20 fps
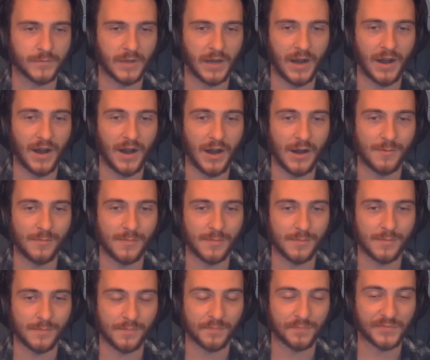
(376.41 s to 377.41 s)

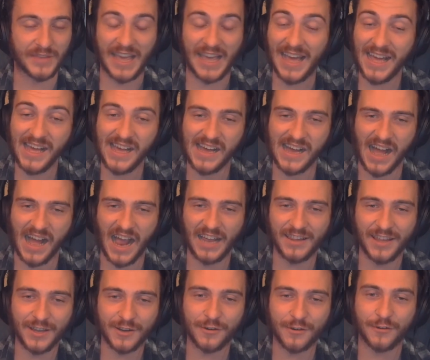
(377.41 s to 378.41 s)
Um, yeah, I
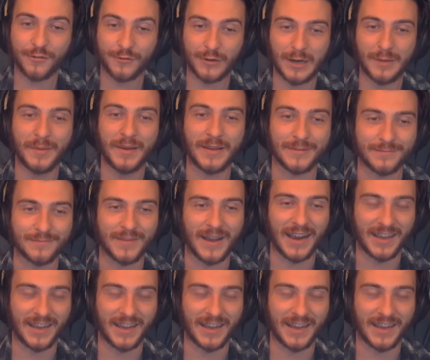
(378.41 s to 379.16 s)
like her screaming.